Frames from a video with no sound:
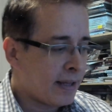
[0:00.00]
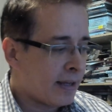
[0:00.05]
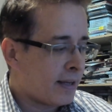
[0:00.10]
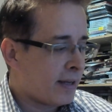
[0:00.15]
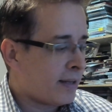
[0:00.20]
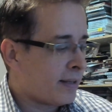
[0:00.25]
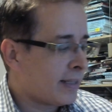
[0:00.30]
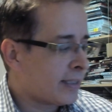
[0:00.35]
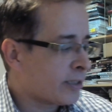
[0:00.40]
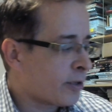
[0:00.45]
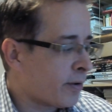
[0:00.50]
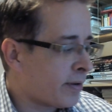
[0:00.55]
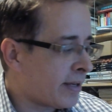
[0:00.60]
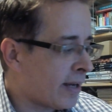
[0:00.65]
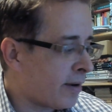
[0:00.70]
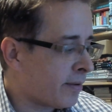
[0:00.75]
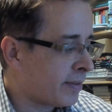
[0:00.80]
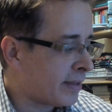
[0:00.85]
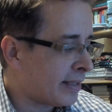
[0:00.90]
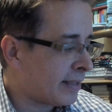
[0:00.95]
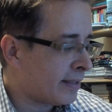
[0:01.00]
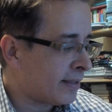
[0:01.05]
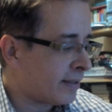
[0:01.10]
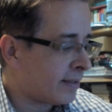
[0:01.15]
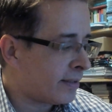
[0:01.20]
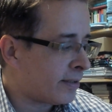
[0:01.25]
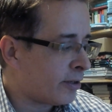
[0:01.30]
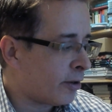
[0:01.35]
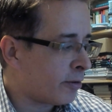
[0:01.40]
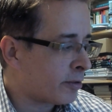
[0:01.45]
Let's go down
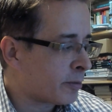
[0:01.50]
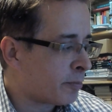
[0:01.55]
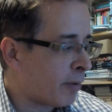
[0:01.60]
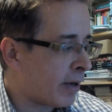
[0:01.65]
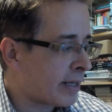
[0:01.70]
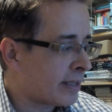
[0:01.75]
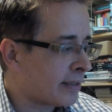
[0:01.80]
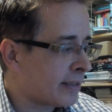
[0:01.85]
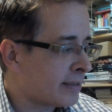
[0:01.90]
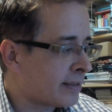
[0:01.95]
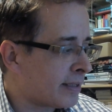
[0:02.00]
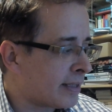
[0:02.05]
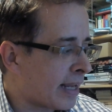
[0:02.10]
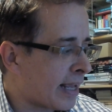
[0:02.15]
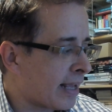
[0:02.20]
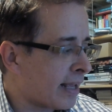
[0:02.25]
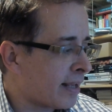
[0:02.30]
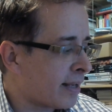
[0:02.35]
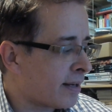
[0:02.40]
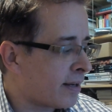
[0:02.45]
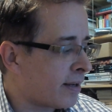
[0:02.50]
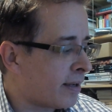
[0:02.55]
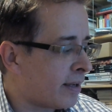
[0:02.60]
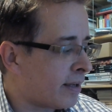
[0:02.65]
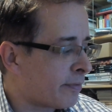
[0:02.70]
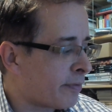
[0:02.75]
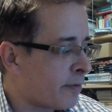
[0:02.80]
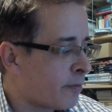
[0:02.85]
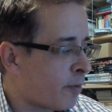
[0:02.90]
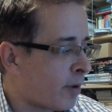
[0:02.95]
the notes break list again.
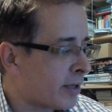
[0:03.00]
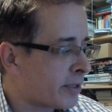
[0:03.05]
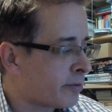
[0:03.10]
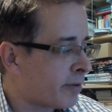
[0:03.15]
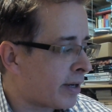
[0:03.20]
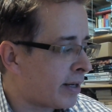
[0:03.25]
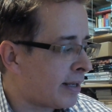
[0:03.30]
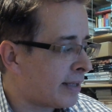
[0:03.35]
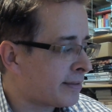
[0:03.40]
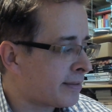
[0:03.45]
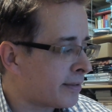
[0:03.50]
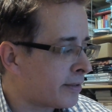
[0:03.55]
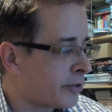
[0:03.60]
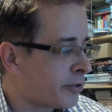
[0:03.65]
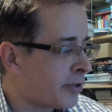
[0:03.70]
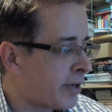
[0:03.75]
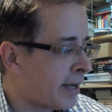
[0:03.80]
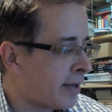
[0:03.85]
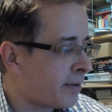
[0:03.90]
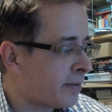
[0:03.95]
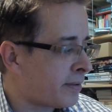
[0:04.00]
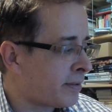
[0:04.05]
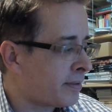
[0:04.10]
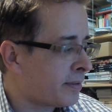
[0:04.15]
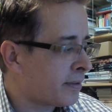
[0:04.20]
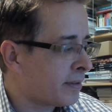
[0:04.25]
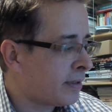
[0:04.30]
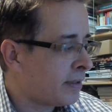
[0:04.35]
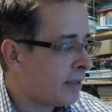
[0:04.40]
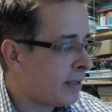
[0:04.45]
If you've watched Redolescent's
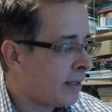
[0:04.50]
channel,